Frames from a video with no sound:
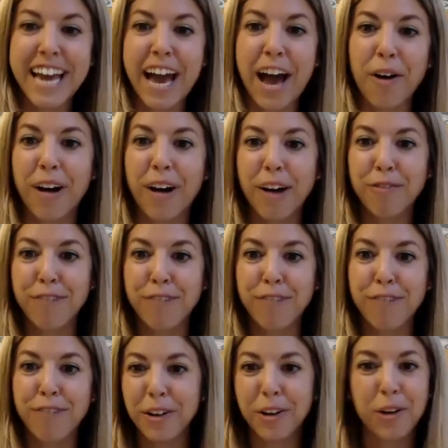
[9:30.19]
Now,
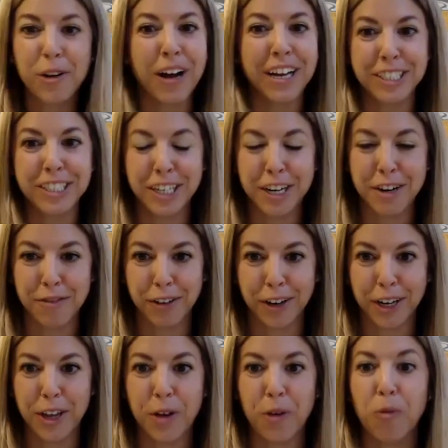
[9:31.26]
final question
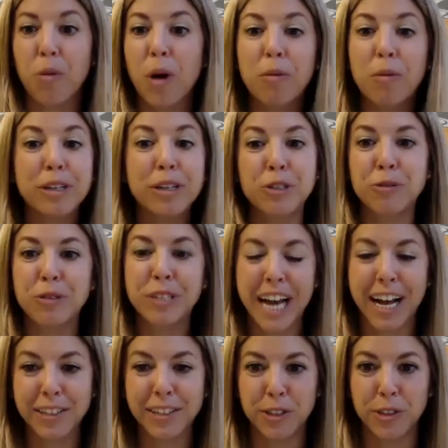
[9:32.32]
for you. What would you
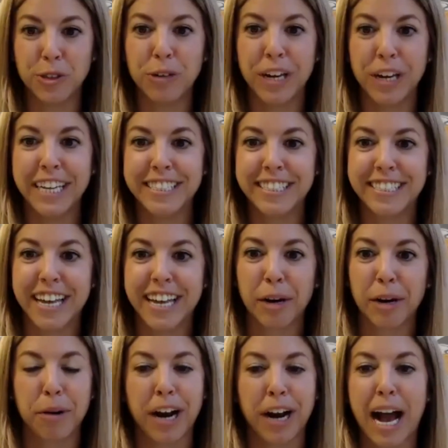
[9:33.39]
tell students that
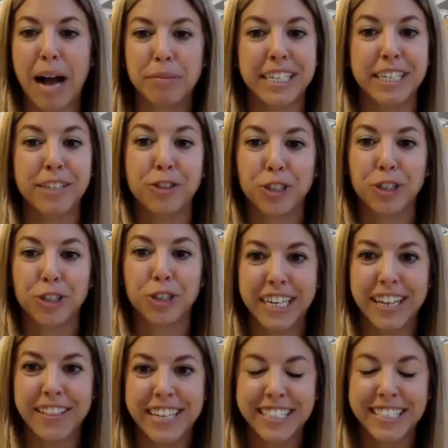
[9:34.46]
are perhaps interested
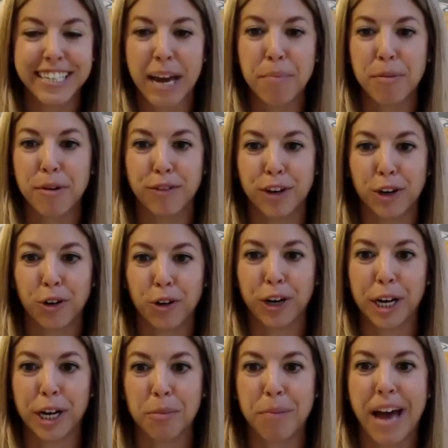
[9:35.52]
in this type of a
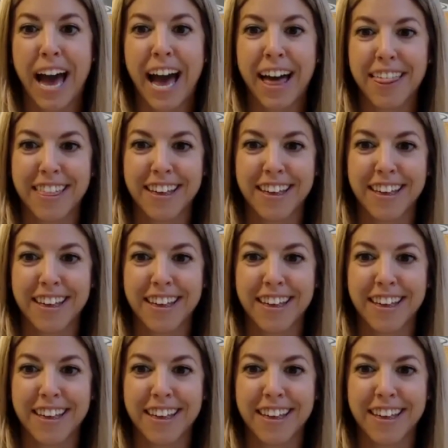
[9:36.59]
career path?